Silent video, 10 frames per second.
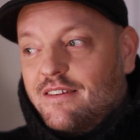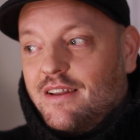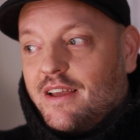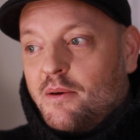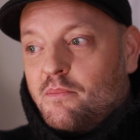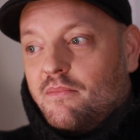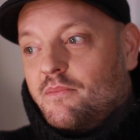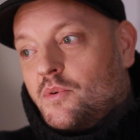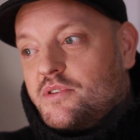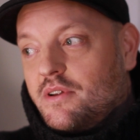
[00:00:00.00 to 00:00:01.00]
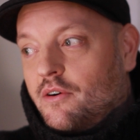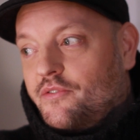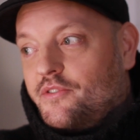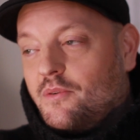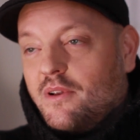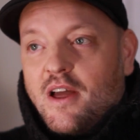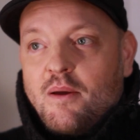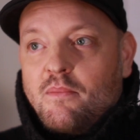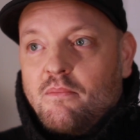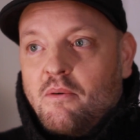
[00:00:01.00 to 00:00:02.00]
like I was off to
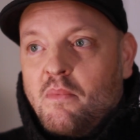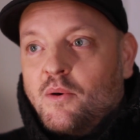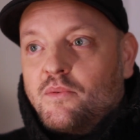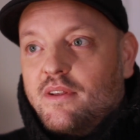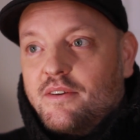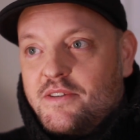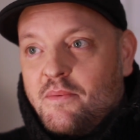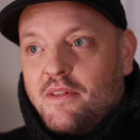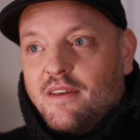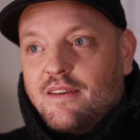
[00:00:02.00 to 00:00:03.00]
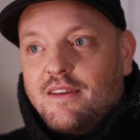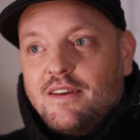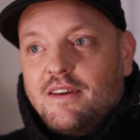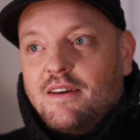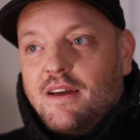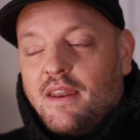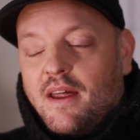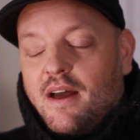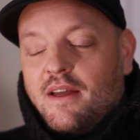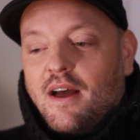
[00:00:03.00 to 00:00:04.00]
climb a mountain or something. And
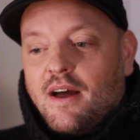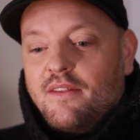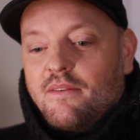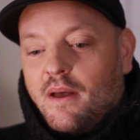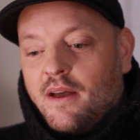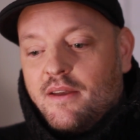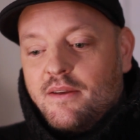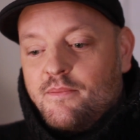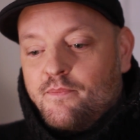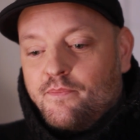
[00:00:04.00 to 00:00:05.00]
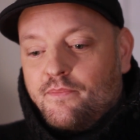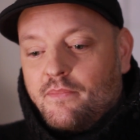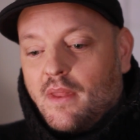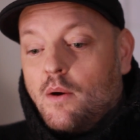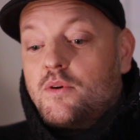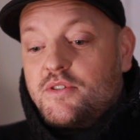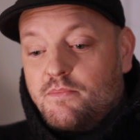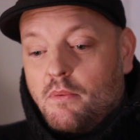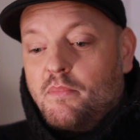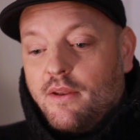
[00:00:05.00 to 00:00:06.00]
I
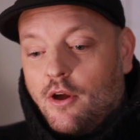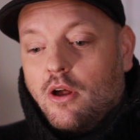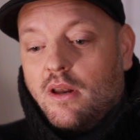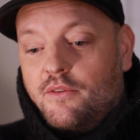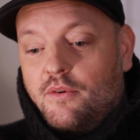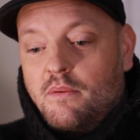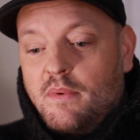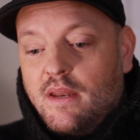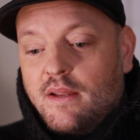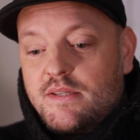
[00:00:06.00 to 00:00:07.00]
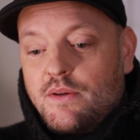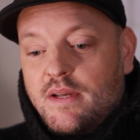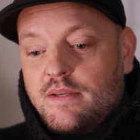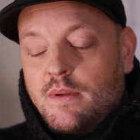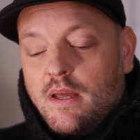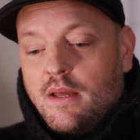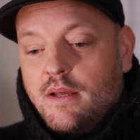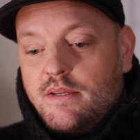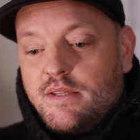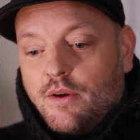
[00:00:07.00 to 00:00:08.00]
was a bit early to the meeting, so I
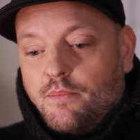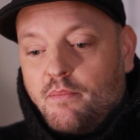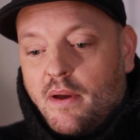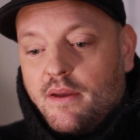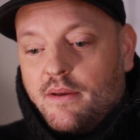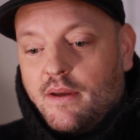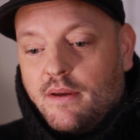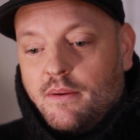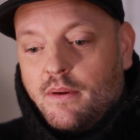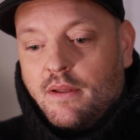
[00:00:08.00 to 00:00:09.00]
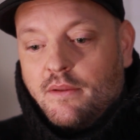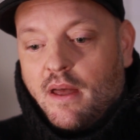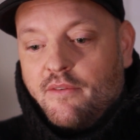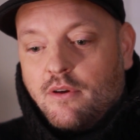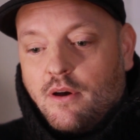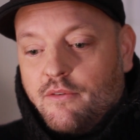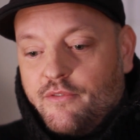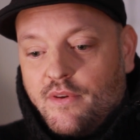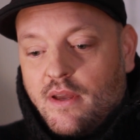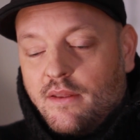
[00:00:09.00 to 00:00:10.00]
stopped by and have a
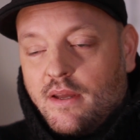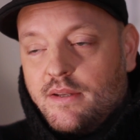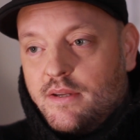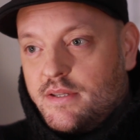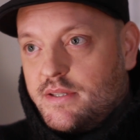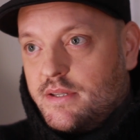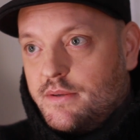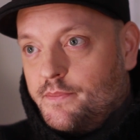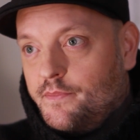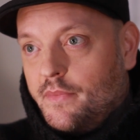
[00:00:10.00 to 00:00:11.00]
coffee, and I just